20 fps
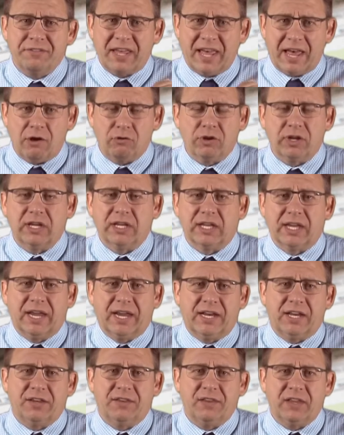
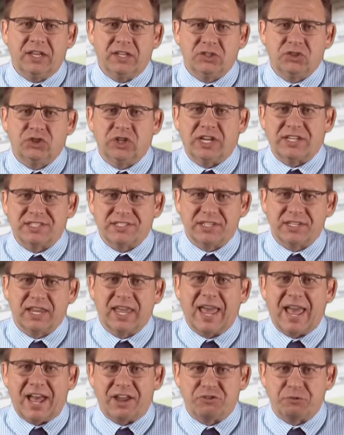calculated the adjusted
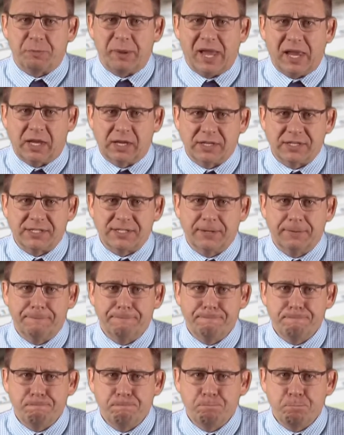cash balance.
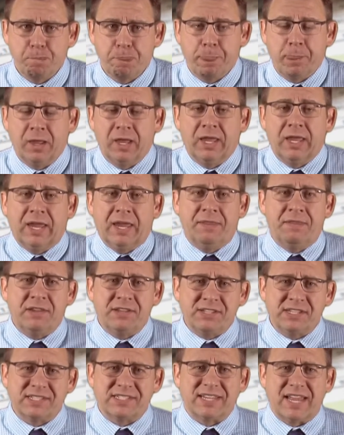In
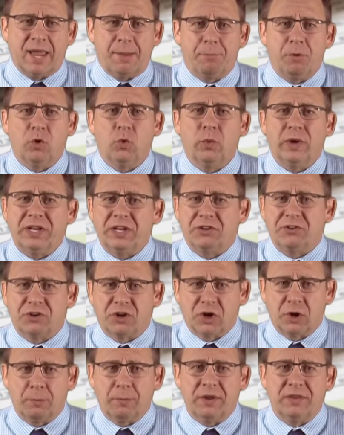this example, we
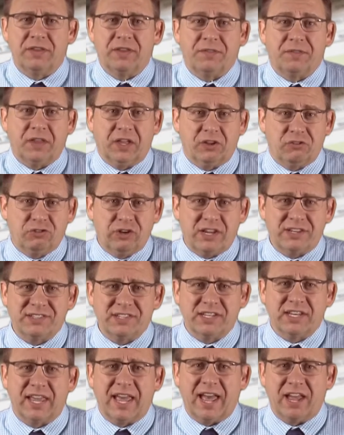determined that the
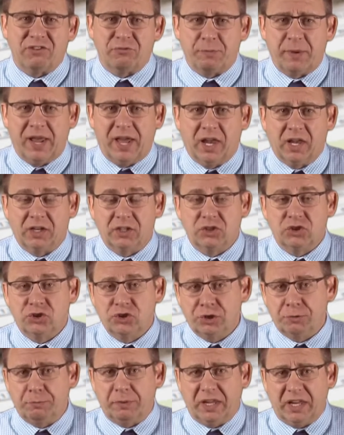adjusted cash balance
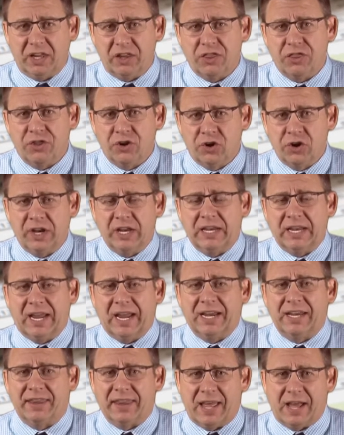should be
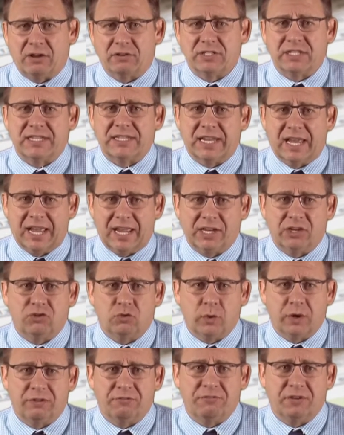
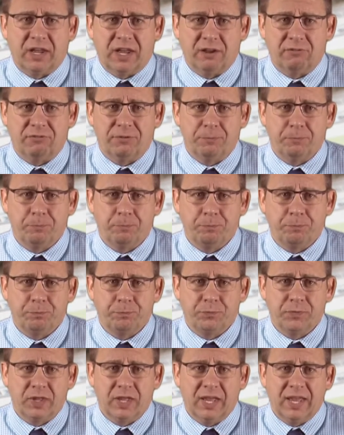$39,925.
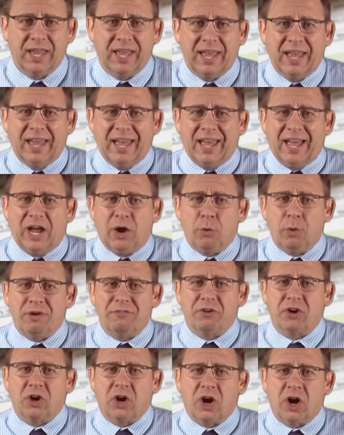
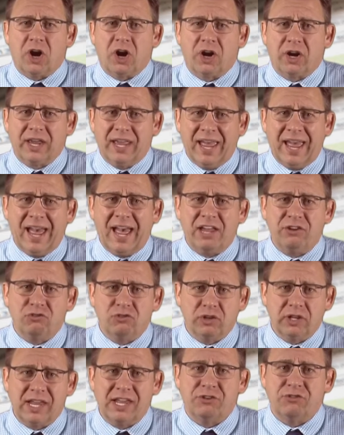However, our
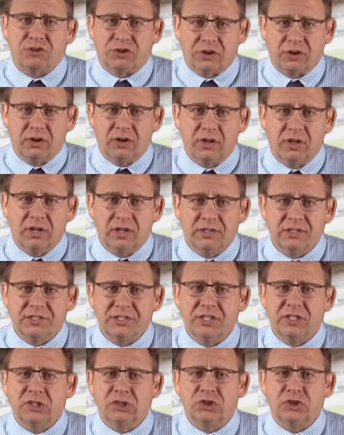cash ledger
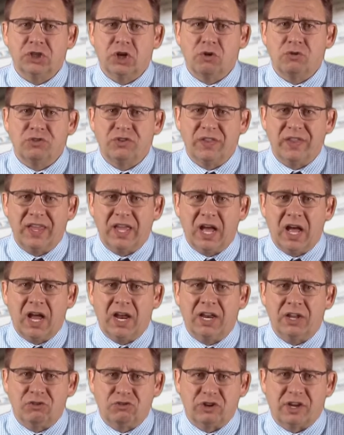still shows the
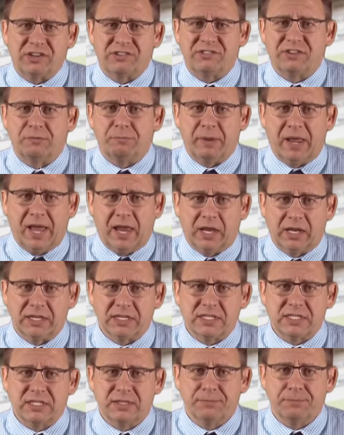unadjusted
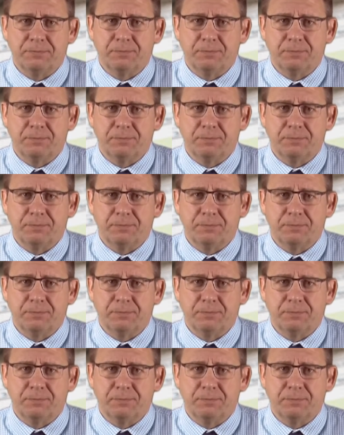balance.